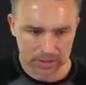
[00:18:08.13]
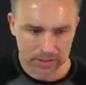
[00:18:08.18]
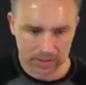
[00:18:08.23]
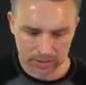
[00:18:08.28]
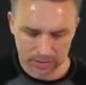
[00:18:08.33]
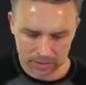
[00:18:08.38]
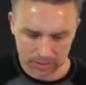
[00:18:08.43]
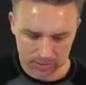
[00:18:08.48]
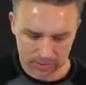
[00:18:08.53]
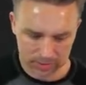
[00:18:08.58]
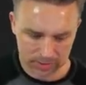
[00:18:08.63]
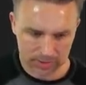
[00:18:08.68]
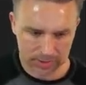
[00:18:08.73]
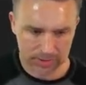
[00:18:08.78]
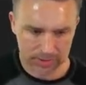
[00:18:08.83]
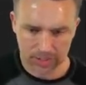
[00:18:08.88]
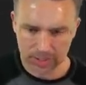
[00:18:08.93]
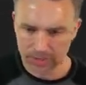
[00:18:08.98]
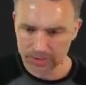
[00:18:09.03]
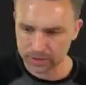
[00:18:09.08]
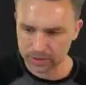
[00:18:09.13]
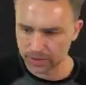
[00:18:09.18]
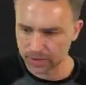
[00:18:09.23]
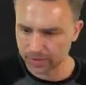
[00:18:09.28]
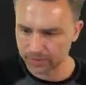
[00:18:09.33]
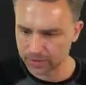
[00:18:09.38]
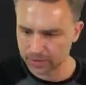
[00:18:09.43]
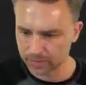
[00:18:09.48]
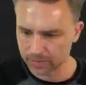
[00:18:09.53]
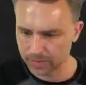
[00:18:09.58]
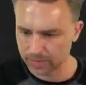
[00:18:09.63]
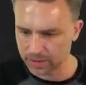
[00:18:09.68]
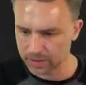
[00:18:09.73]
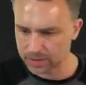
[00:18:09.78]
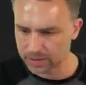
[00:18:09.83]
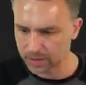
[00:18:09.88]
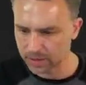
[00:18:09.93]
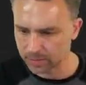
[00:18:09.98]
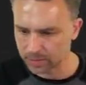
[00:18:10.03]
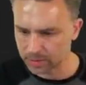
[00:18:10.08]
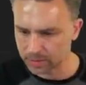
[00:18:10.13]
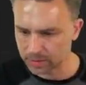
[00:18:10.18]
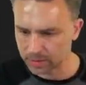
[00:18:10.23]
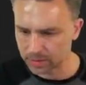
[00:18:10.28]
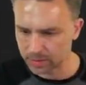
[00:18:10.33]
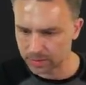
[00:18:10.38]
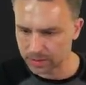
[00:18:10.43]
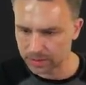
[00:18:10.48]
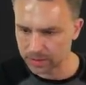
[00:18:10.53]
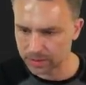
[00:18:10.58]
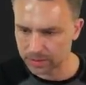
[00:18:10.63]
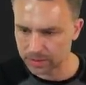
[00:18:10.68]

Oh, that, I do have them mixed up a little bit.